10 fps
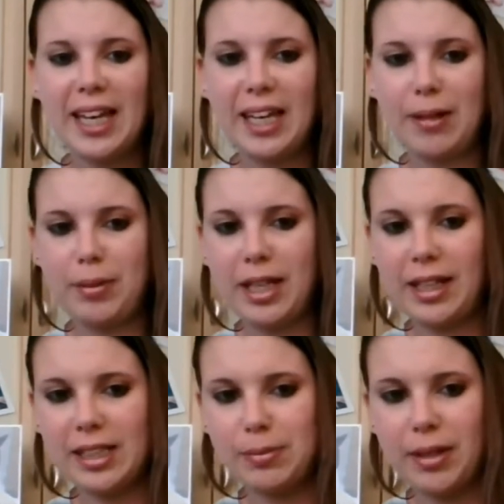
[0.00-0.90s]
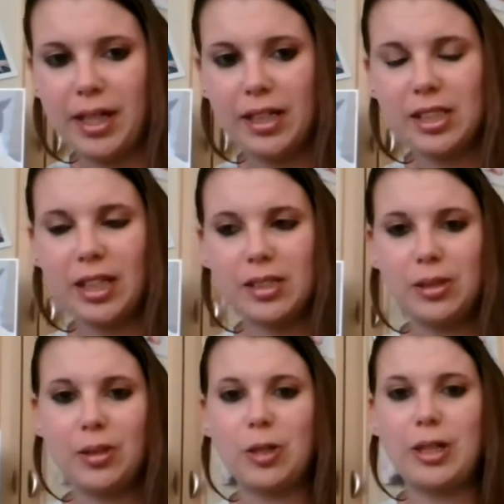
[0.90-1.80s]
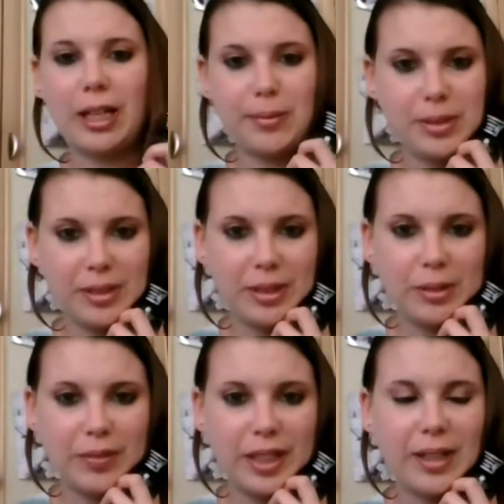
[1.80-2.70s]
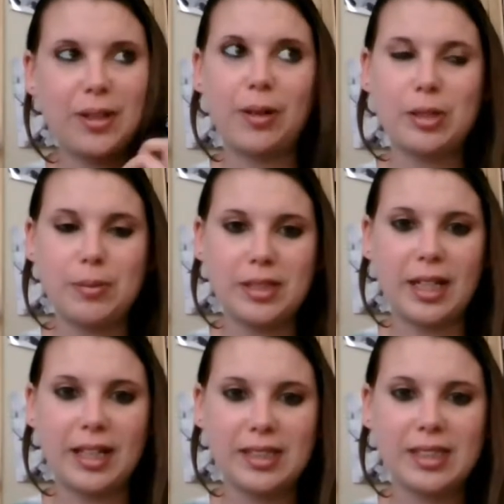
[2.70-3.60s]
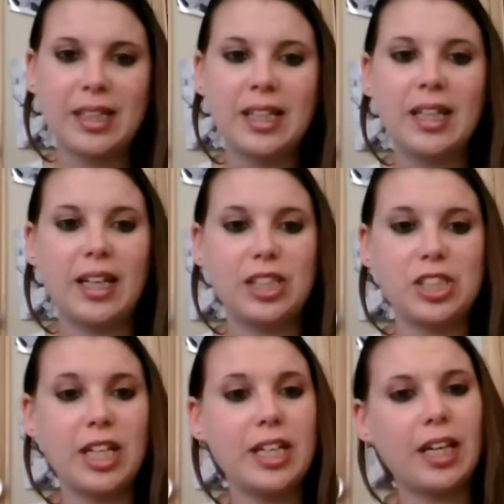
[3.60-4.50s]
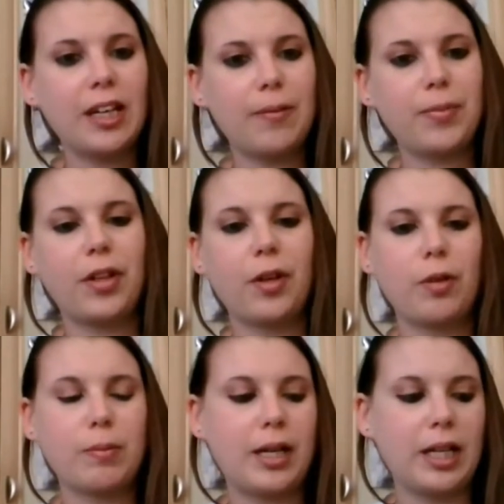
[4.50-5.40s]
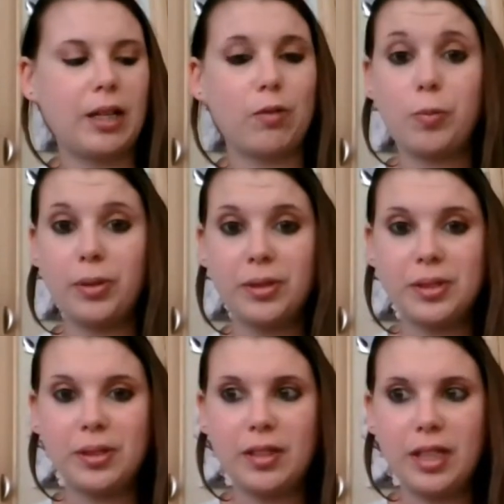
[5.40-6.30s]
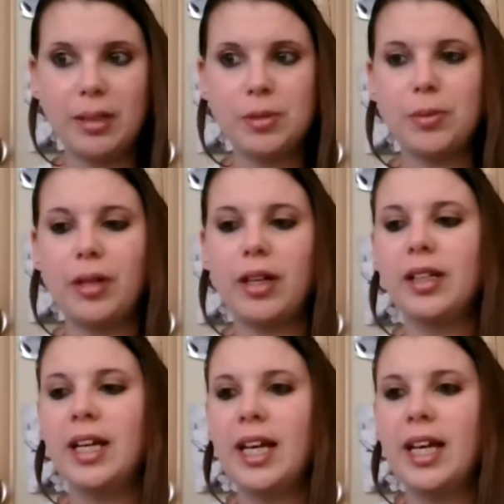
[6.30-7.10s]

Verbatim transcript: Uh, but yeah, that's my Jack Snow Globe. Absolutely love it. Go to my desk and shake it, along with my Rapunzel themed one.